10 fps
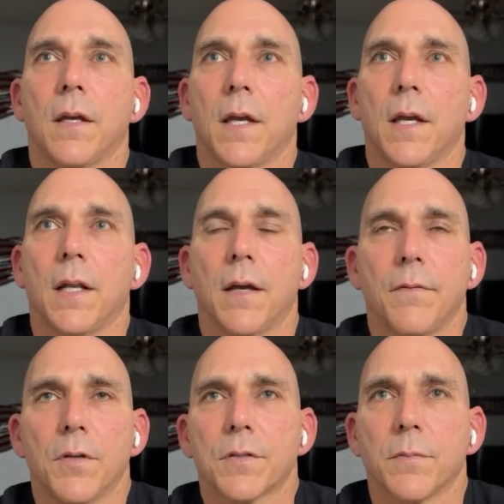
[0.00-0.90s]
And I've
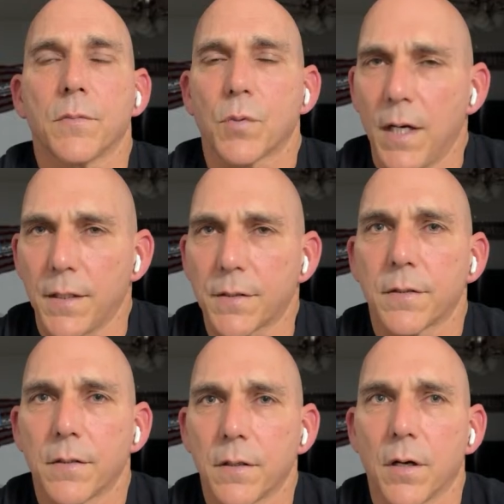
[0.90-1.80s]
used them twice
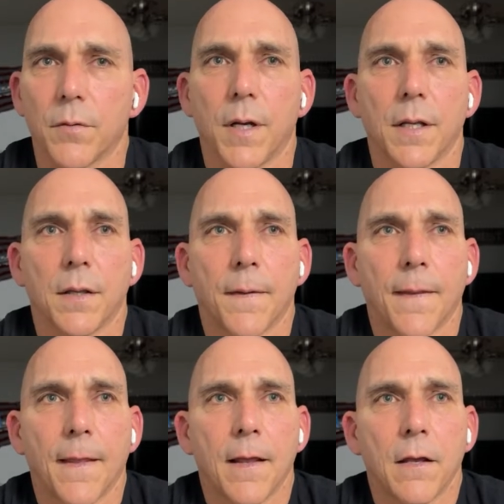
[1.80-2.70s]
already.
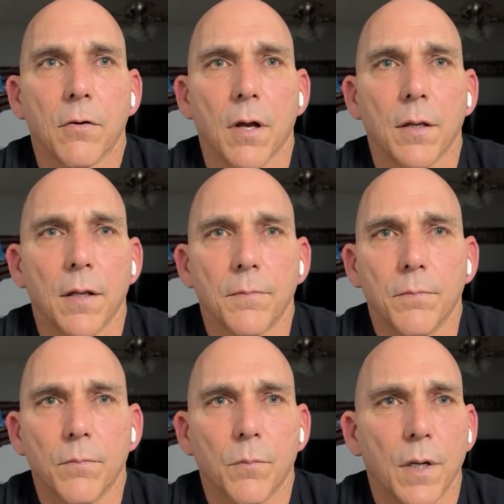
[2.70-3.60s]
Right,
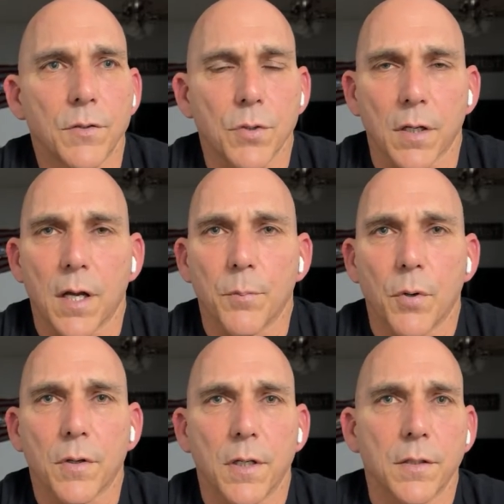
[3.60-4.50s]
my truck got
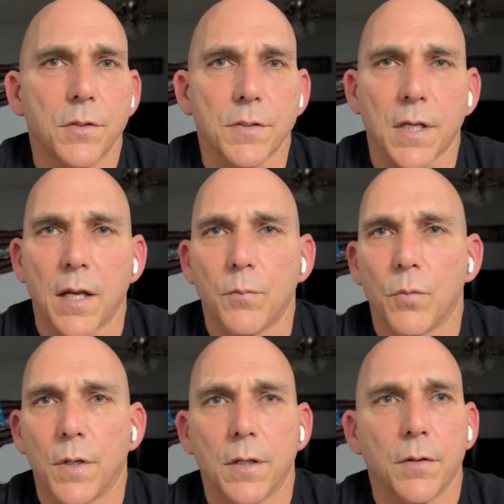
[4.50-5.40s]
broken into, side
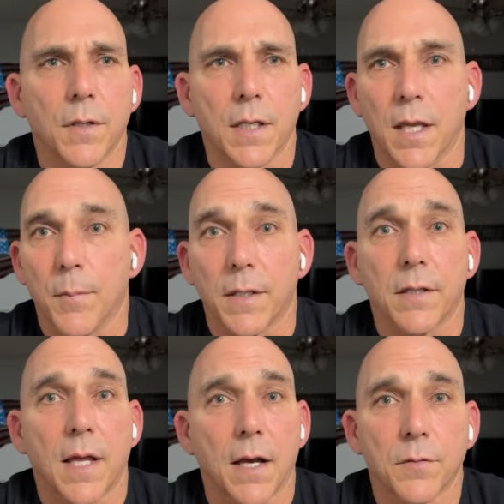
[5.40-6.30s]
window. They came out to
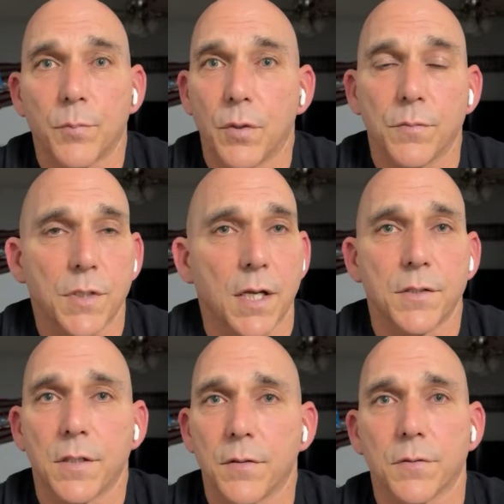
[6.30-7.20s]
the house, boom, changed
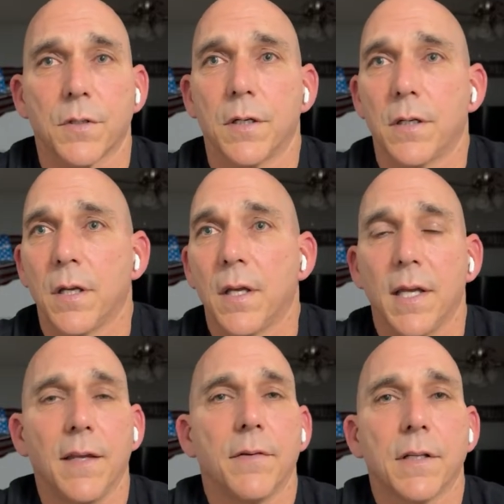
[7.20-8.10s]
it. It was good.
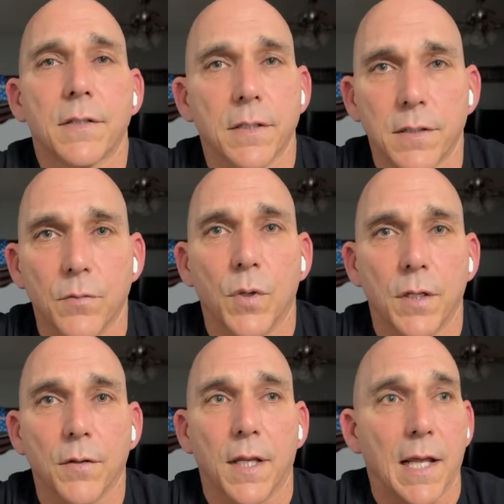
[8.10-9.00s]
Even the tinted
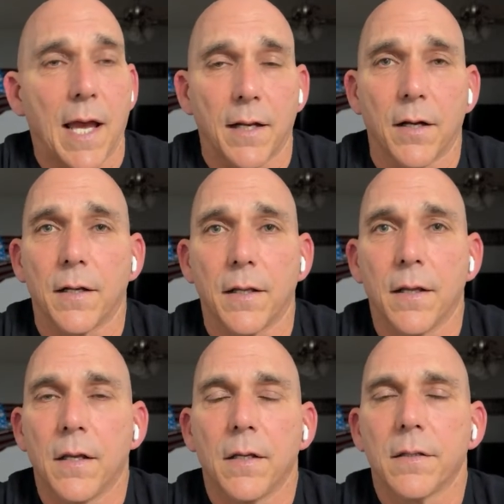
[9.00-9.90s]
window that I had on it,
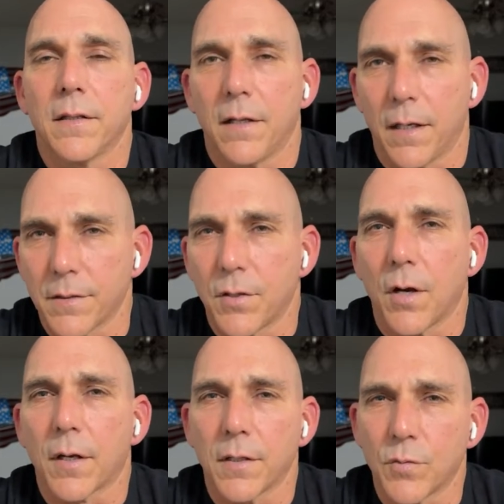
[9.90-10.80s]
not as
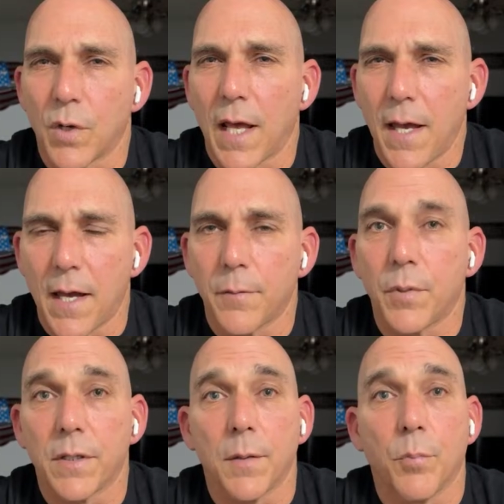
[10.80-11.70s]
dark as what I had, but
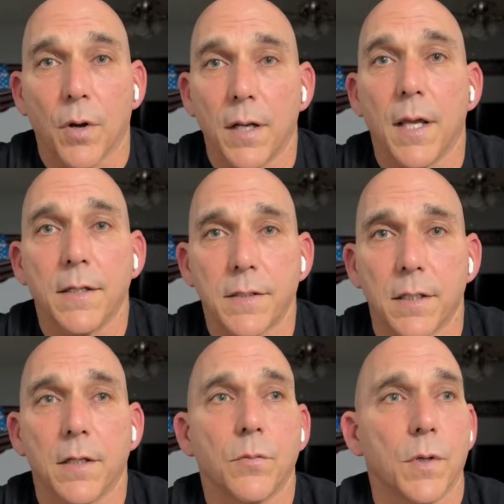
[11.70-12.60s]
they brought a
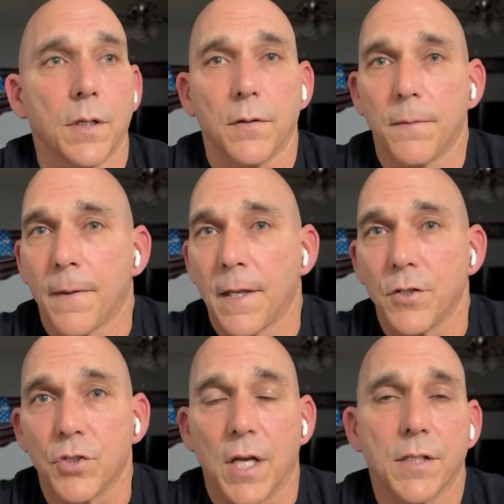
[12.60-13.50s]
tinted window,
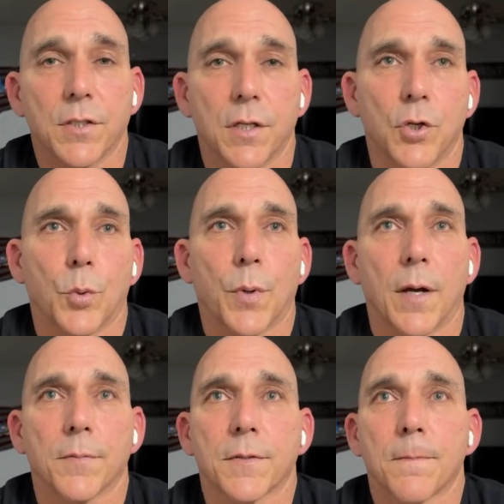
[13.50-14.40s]
changed it, no problems.